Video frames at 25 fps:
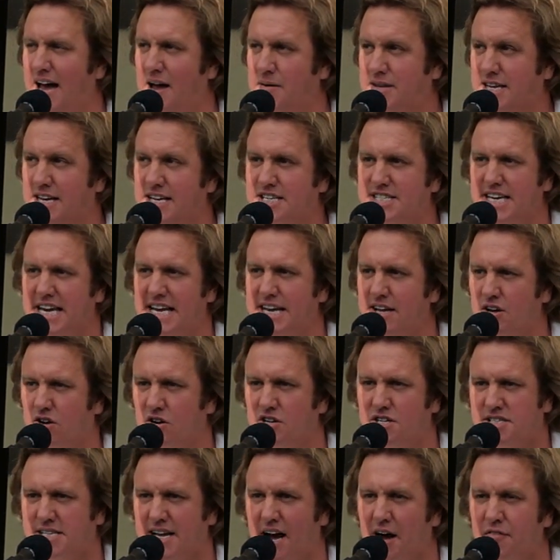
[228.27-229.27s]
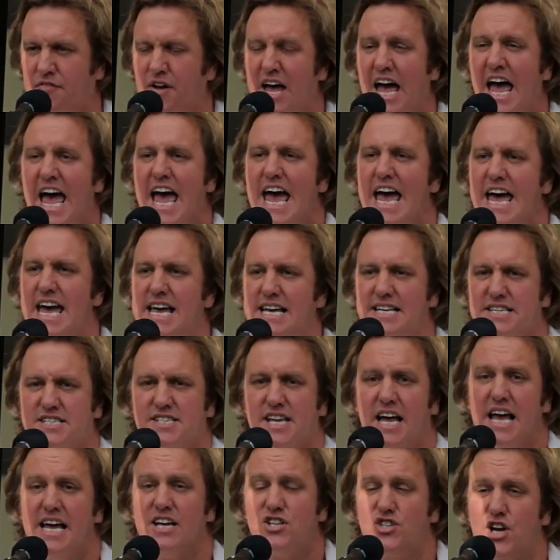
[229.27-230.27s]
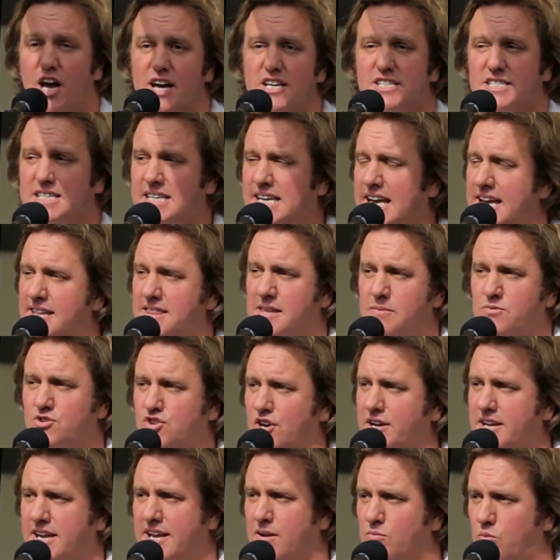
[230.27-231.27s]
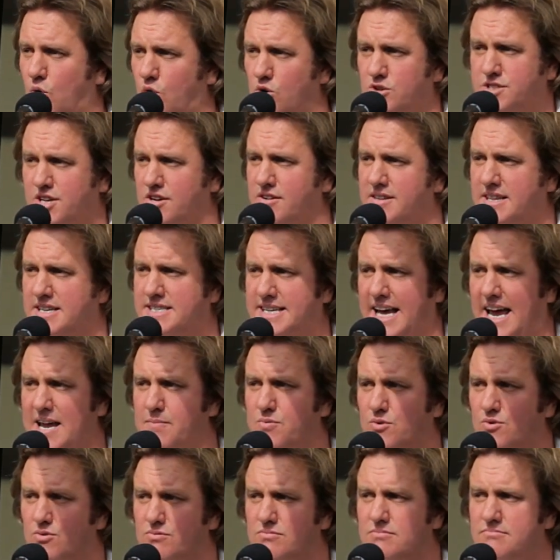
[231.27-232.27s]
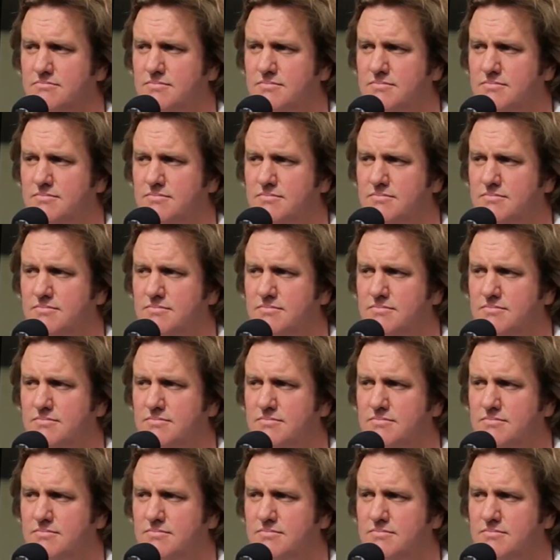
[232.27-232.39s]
kids eating good stuff is just get them drinking water at the table.